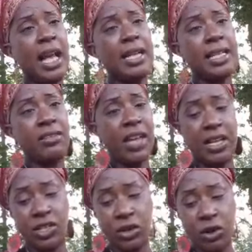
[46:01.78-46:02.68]

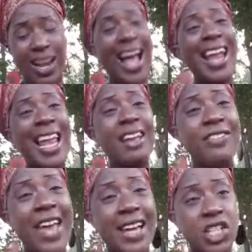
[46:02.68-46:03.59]
identification card. I like
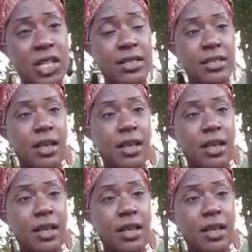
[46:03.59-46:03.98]
fact sheets.